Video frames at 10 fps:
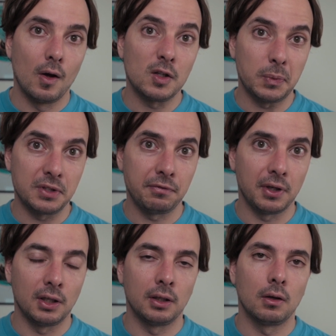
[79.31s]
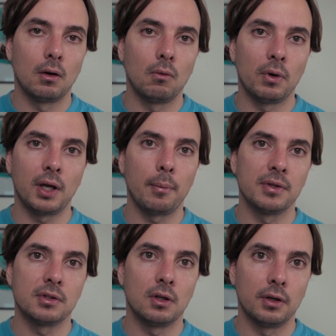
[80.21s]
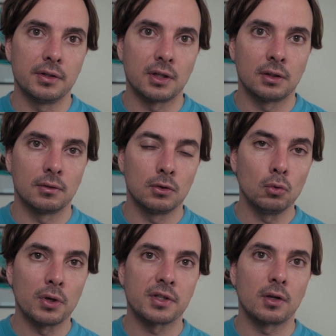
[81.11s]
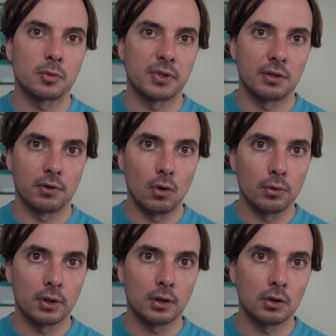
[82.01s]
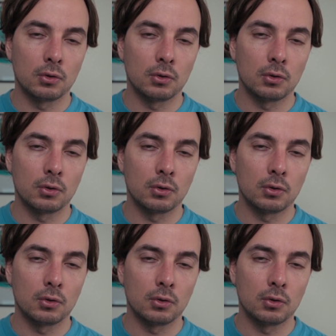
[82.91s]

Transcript: Specifically, what happens here is that you as a specific owner,